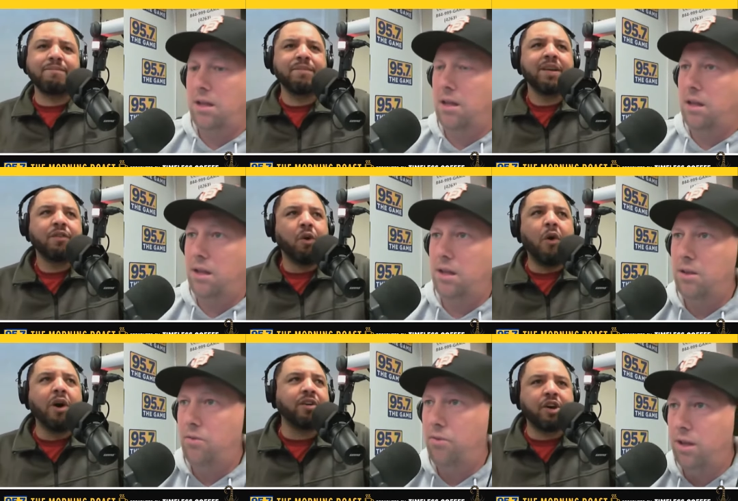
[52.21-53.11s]
Speaker 1: the
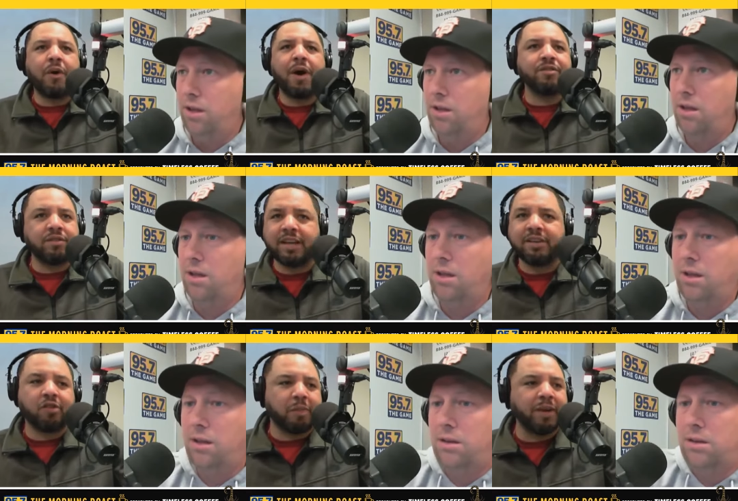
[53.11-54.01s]
Warriors go out and they
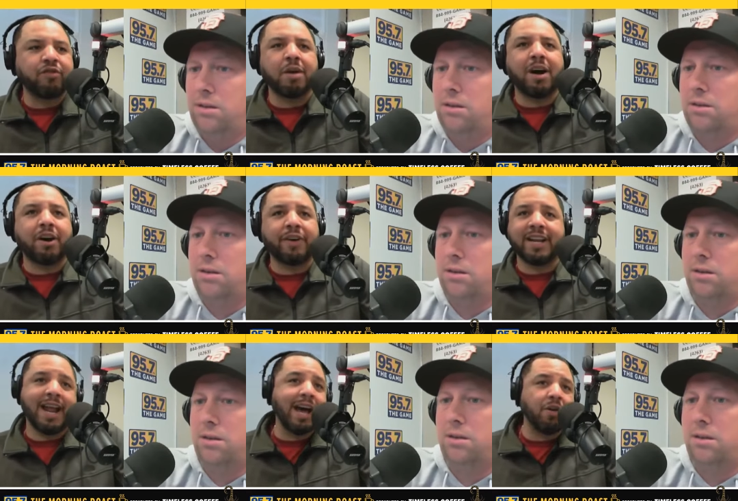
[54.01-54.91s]
suspend Draymond Green, and
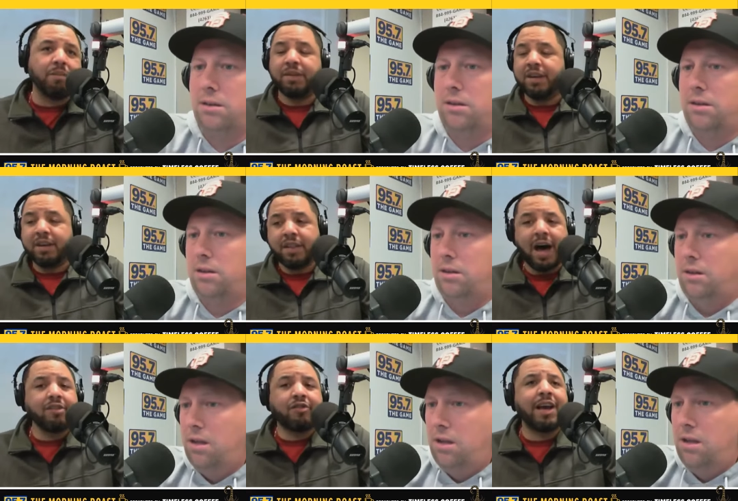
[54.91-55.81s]
I don't
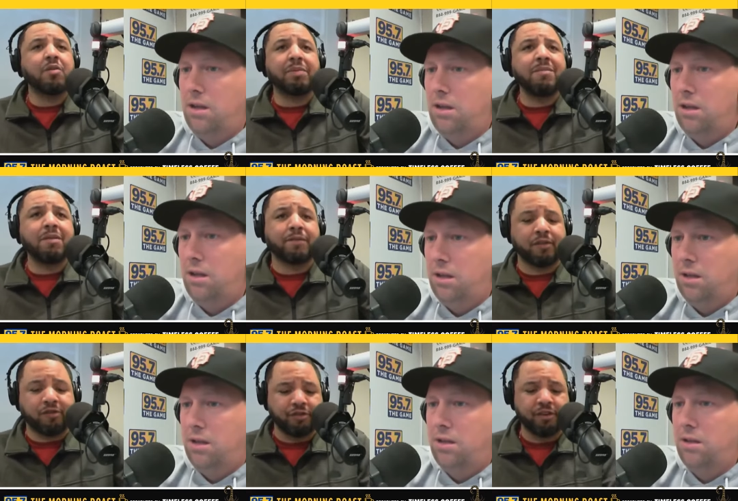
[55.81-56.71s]
honestly, I don't blame them for
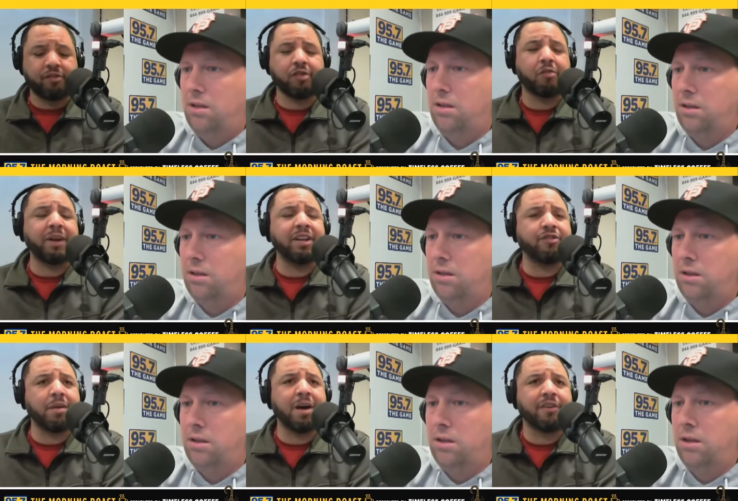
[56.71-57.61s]
suspending
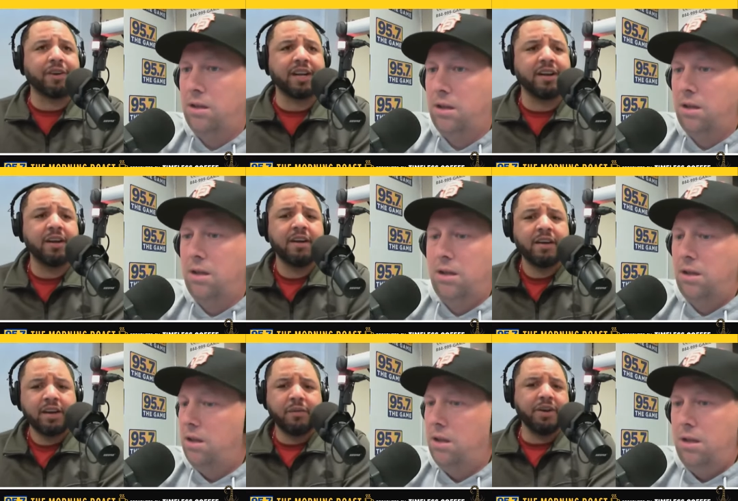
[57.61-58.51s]
Draymond Green. He
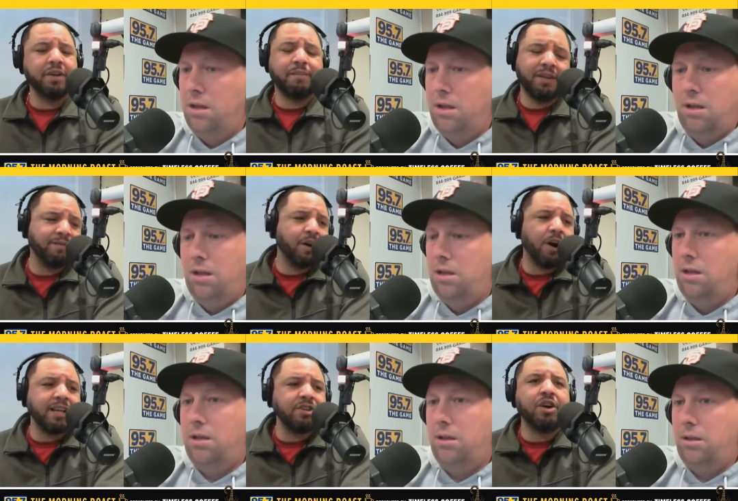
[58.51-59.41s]
wouldn't have all right,
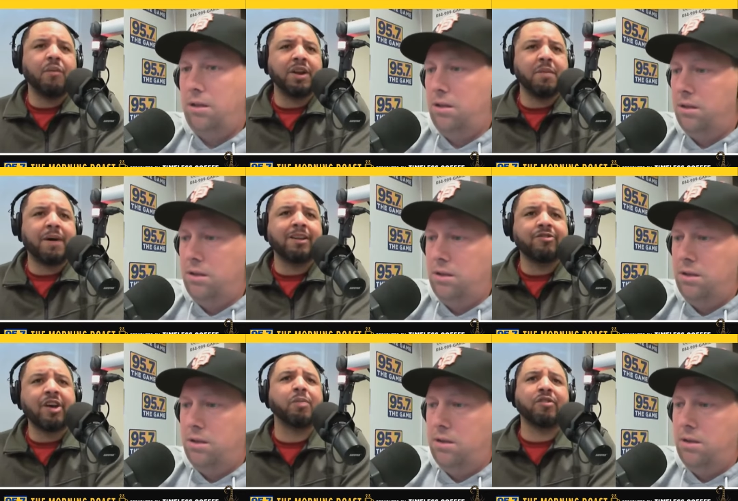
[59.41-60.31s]
you don't want to
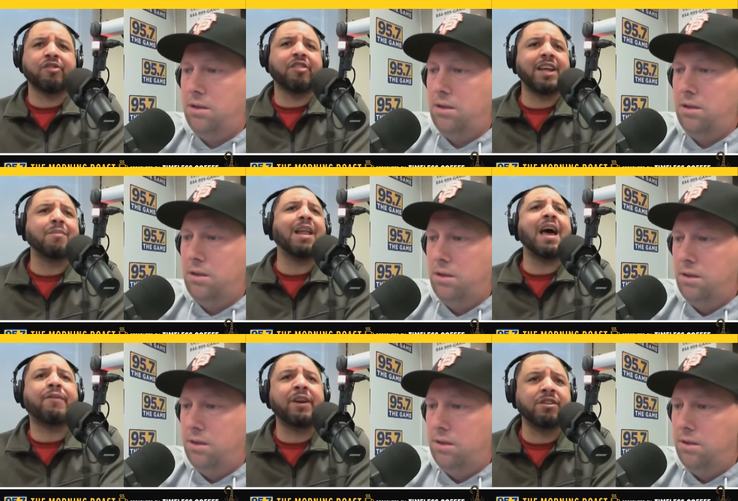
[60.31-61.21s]
apologize, but you're saying I'm
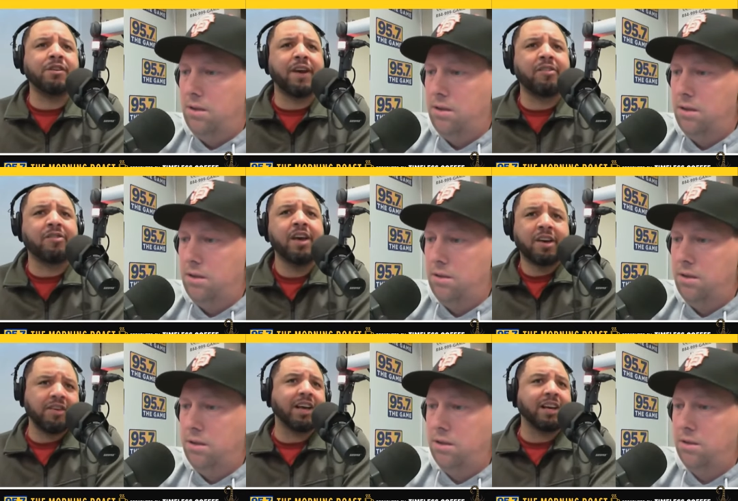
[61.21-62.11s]
laughing in your face because
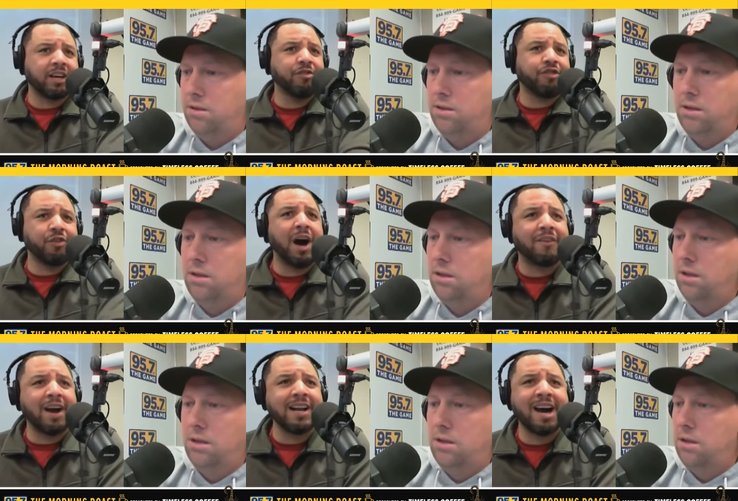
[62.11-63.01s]
I could curse you out
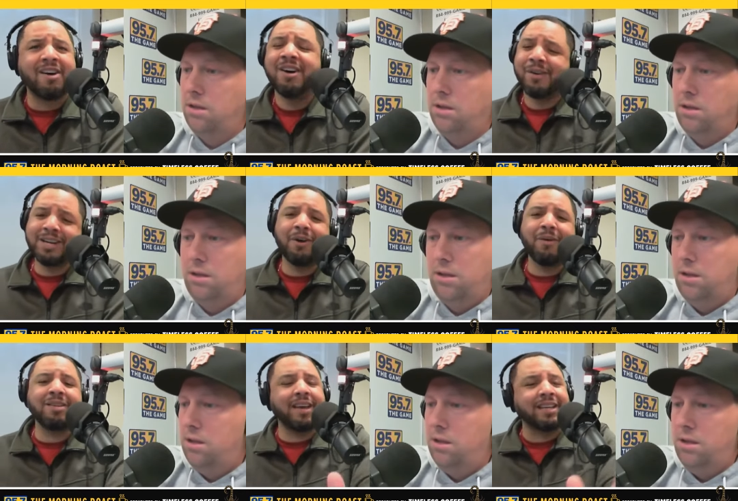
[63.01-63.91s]
right now. Well, you know what? Take